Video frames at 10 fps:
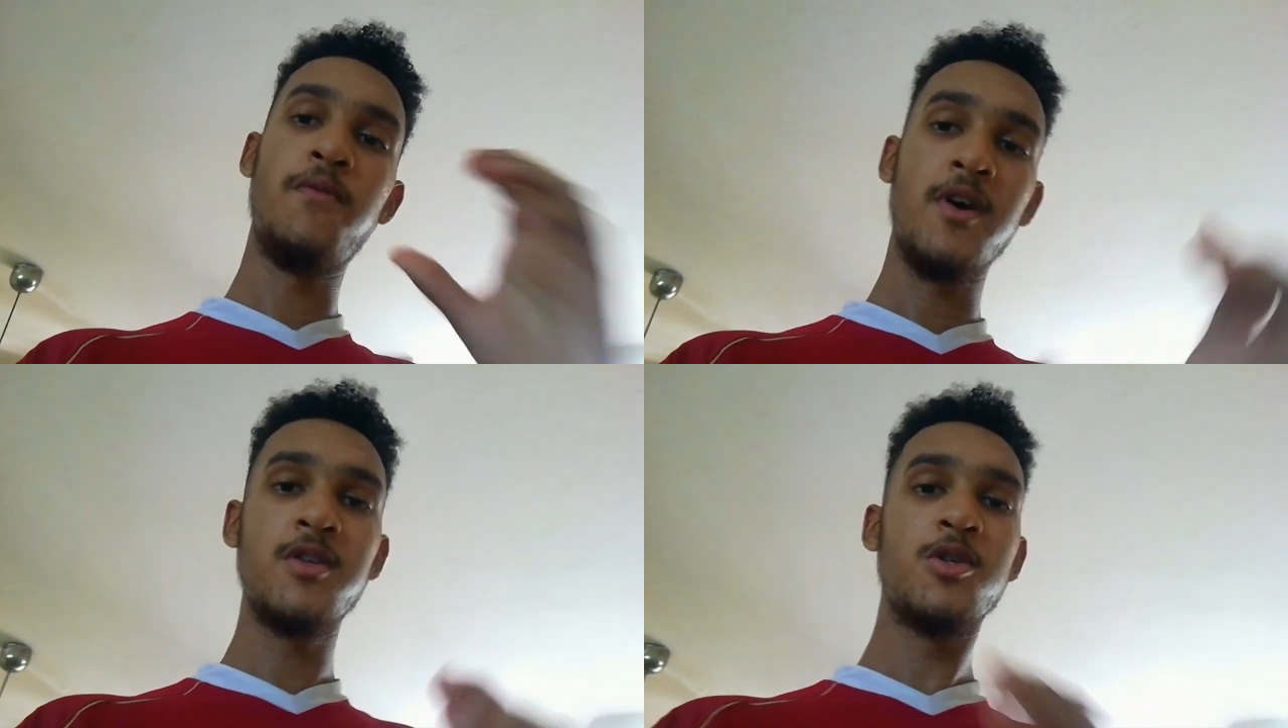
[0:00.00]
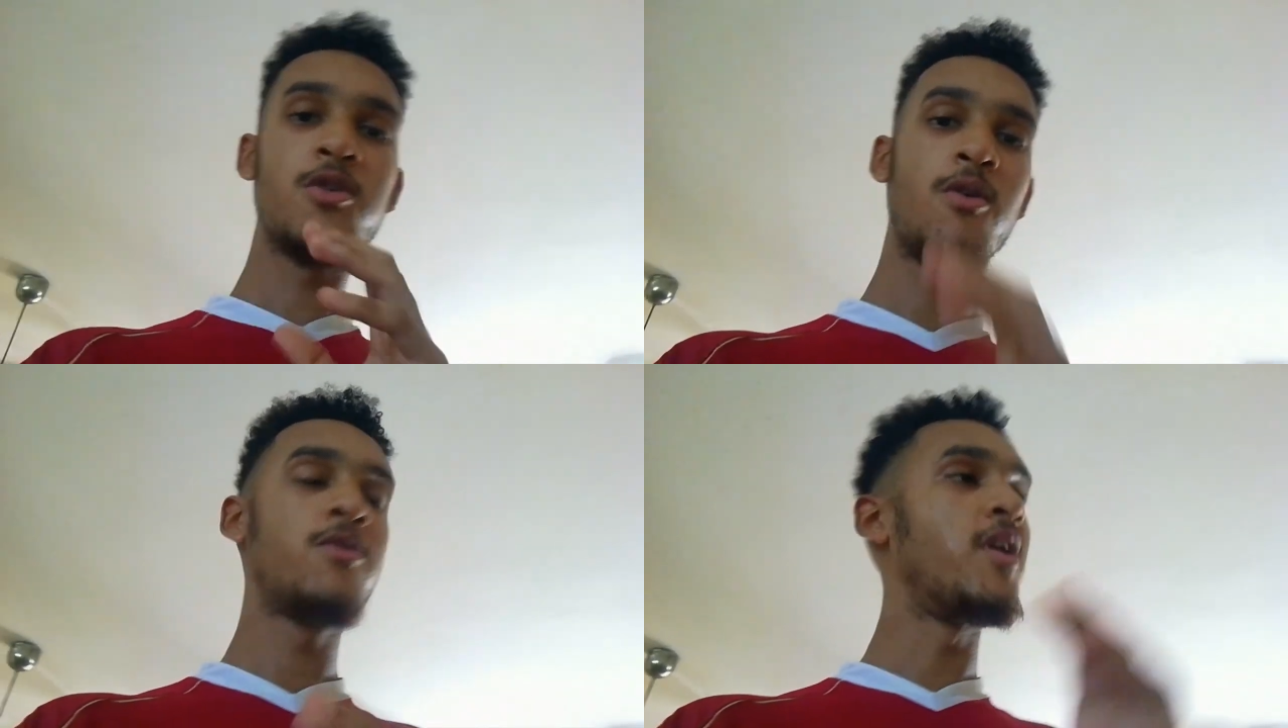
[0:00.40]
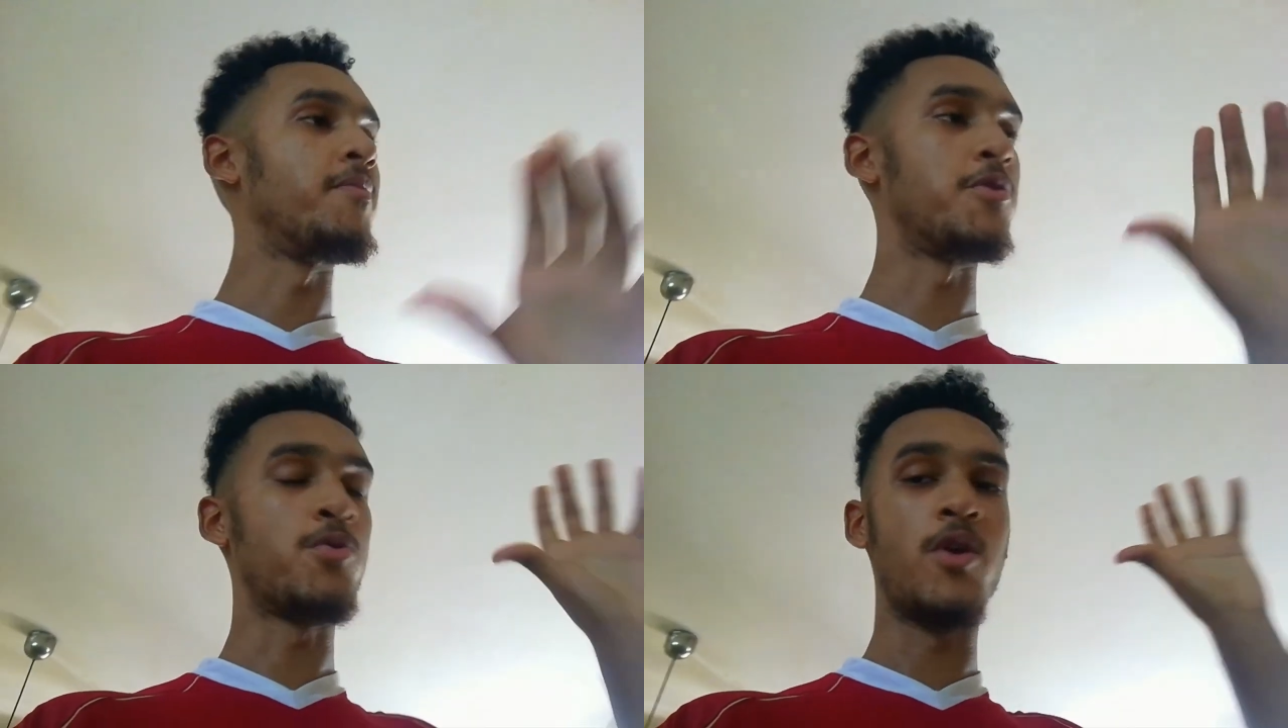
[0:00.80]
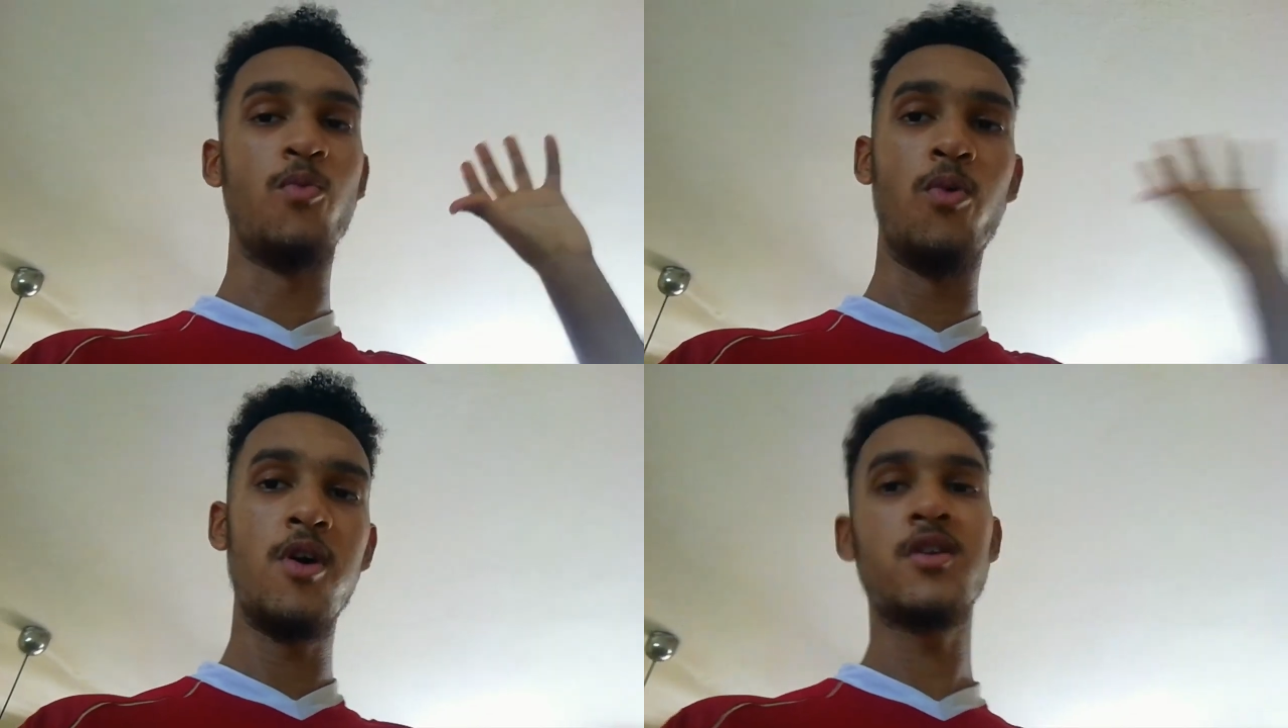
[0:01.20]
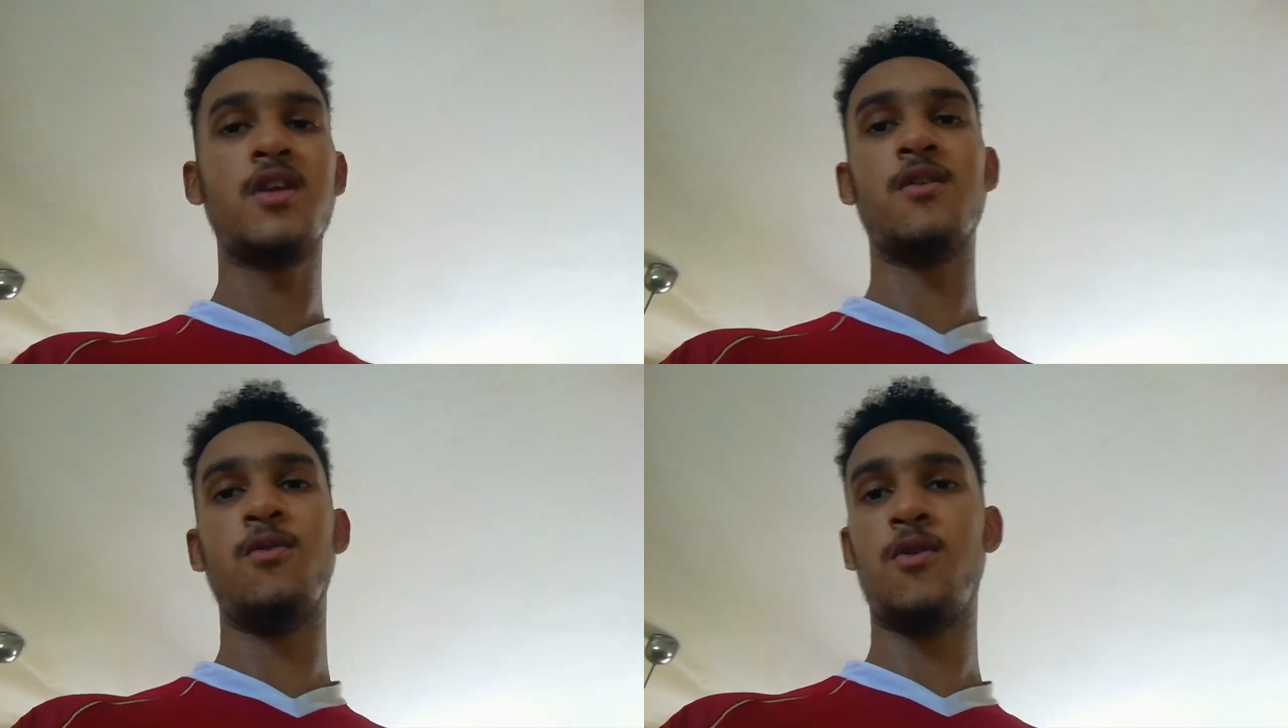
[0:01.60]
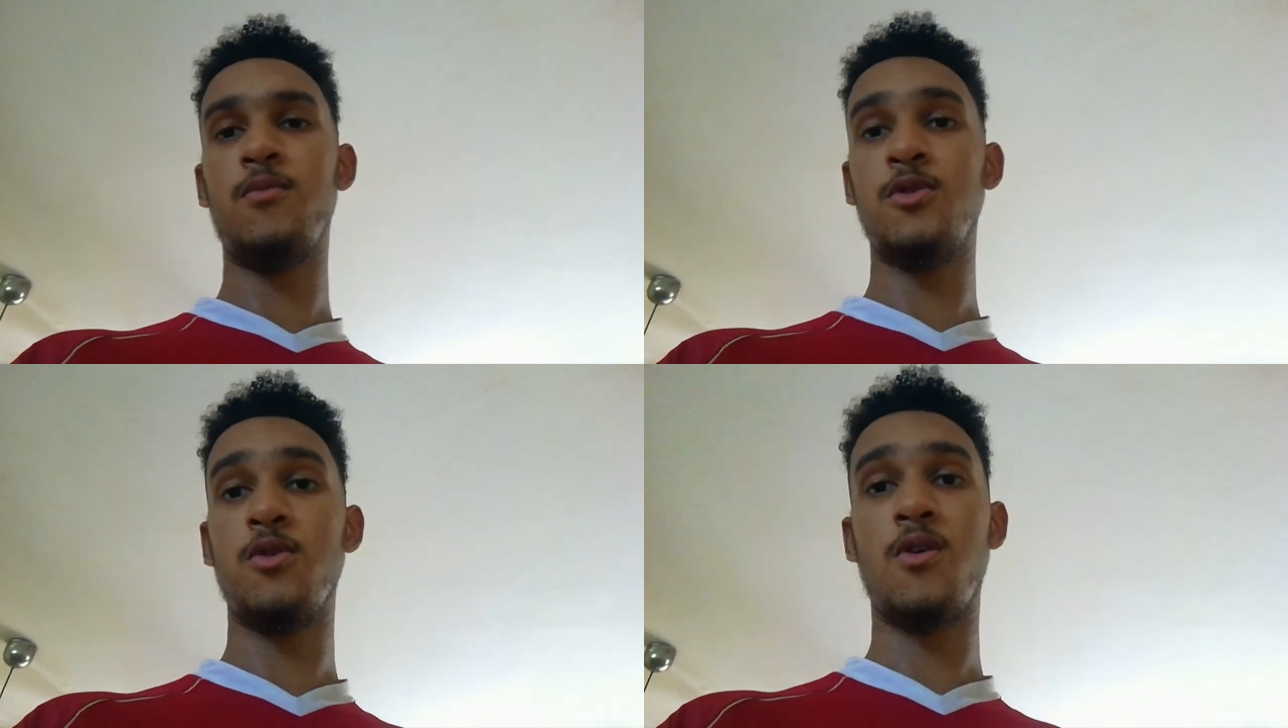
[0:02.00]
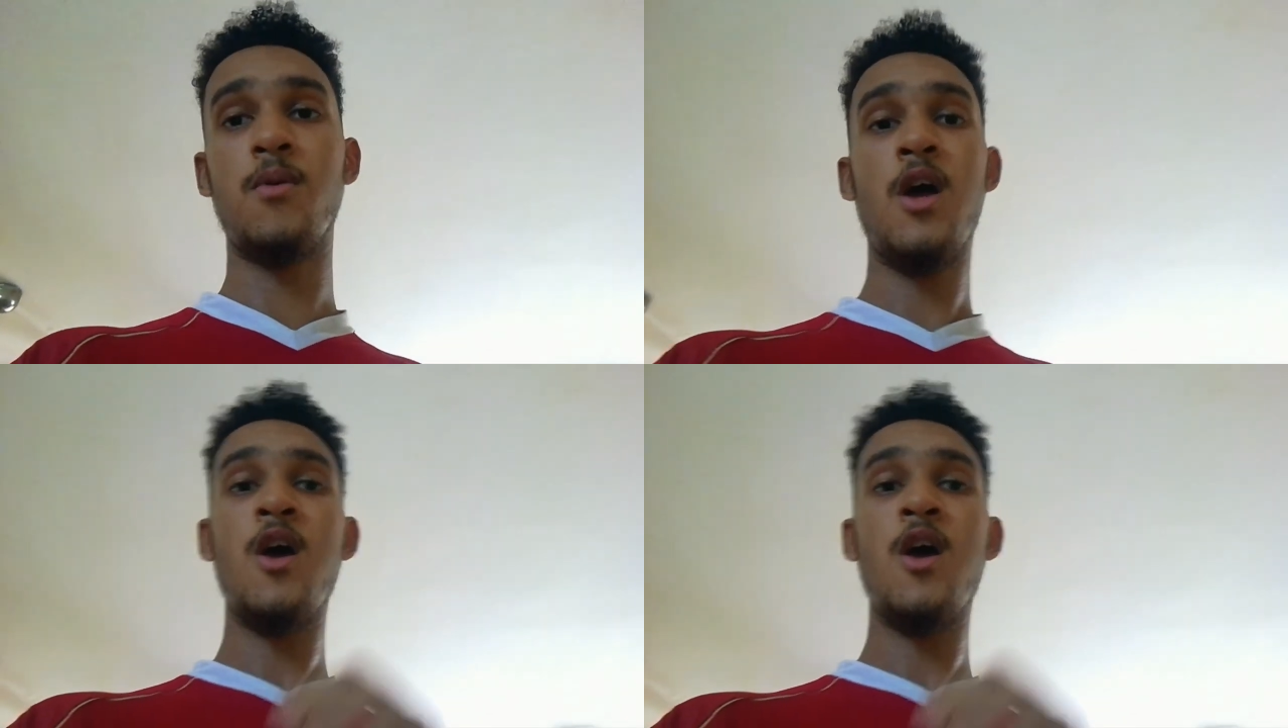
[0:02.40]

Fucking show them that you can work that normal job.